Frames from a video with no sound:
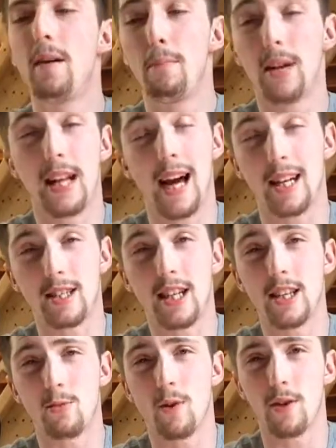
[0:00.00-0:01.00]
But it actually
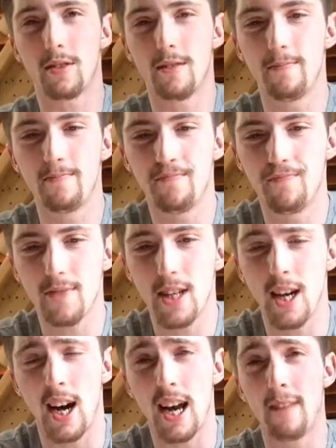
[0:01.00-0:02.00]
has worked.
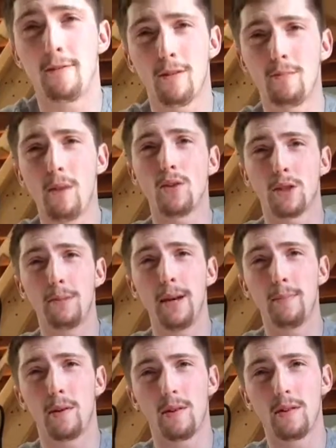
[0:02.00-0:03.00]
And for most
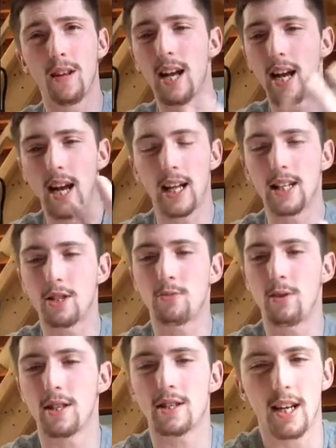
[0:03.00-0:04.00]
people, and I just
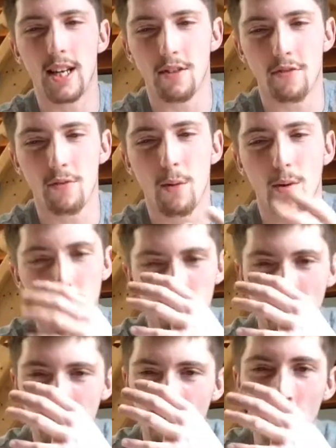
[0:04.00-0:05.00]
want to say this, for most
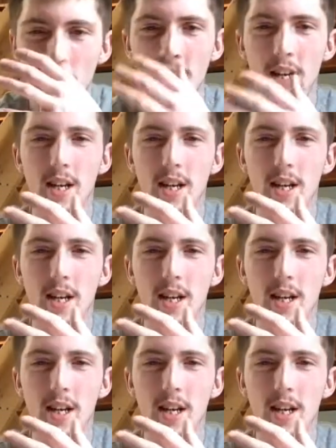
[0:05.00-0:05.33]
people,